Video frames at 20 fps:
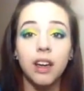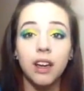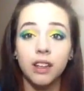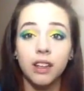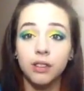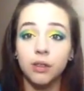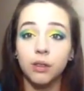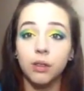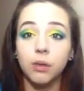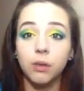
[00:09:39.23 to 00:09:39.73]

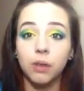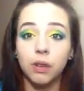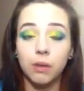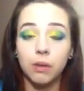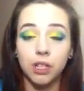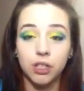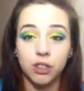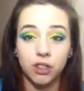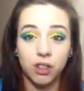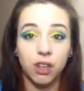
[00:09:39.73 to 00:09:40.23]
So you want to
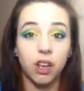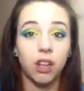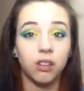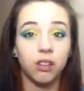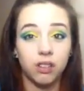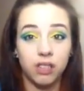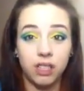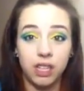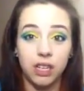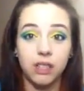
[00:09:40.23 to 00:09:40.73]
make sure the color
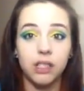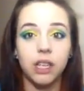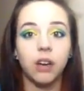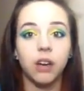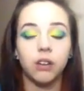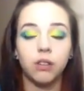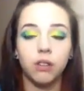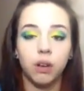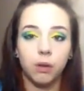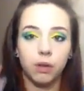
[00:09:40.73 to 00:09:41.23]
stands out.
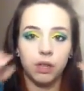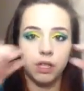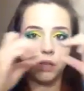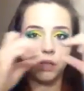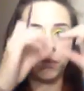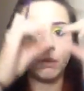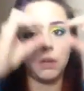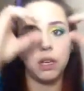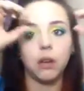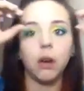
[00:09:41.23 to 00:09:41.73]
You don't want this
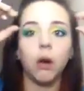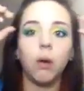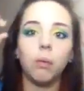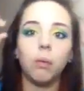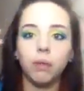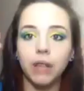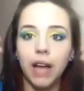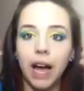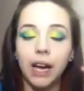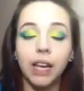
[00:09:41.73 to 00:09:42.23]
big old
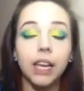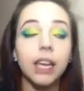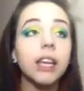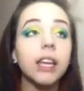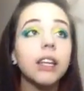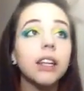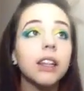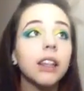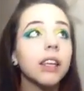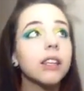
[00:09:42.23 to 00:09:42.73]
black,
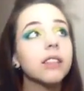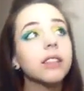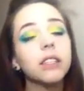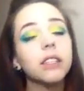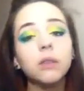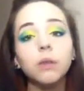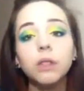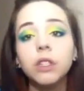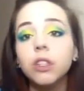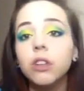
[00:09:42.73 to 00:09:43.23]
unless
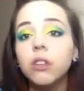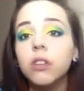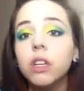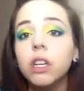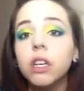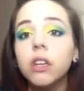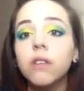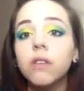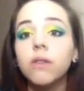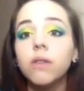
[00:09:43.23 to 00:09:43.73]
that's what you're
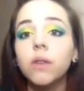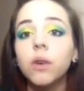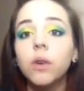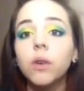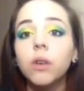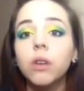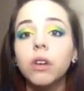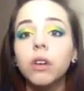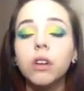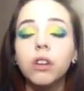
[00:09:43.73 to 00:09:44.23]
looking
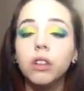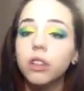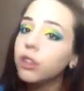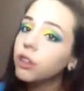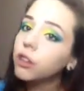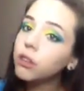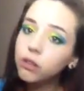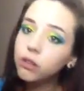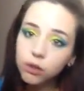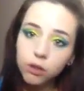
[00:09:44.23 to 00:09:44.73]
for. You
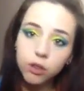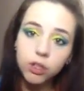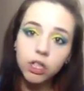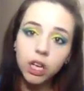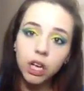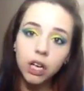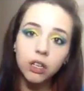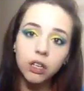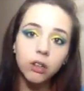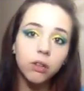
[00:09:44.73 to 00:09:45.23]
know, do what you
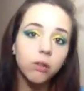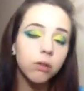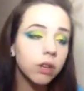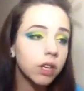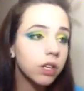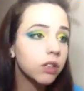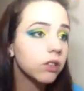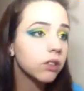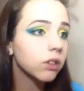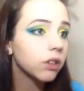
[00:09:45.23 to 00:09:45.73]
gotta do.
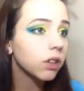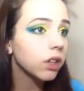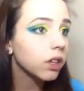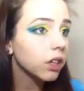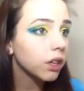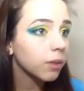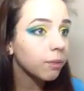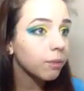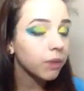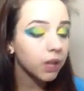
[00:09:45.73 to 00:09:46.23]
It's your
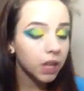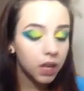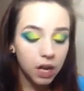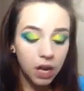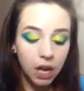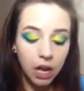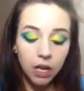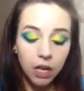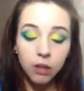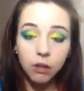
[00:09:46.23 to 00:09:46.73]
look.
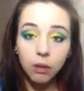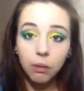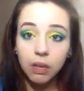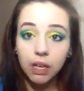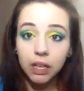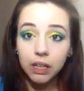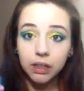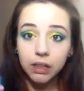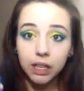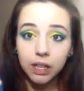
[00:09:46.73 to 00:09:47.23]
So I'm going
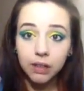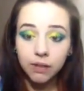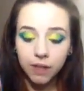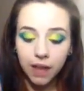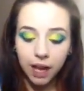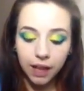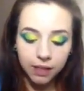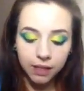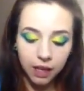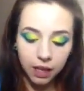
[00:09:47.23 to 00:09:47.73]
to leave
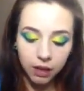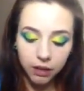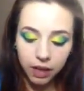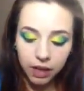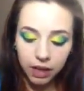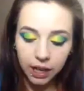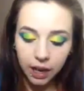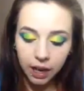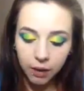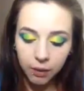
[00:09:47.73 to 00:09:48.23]
that there right
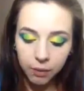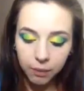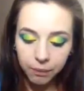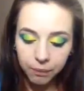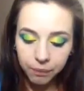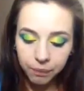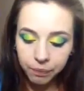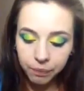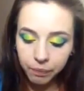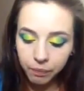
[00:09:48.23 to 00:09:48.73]
now
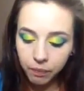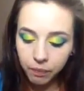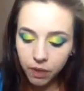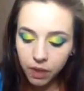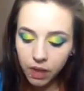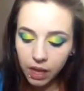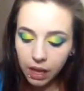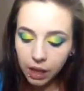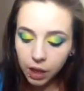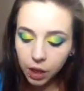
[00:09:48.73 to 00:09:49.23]

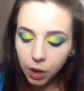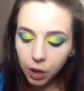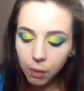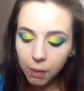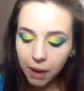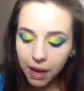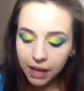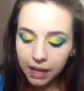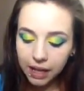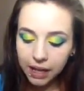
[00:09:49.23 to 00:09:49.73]
and go
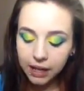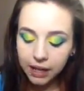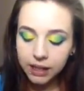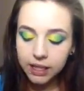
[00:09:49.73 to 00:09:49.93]
back in.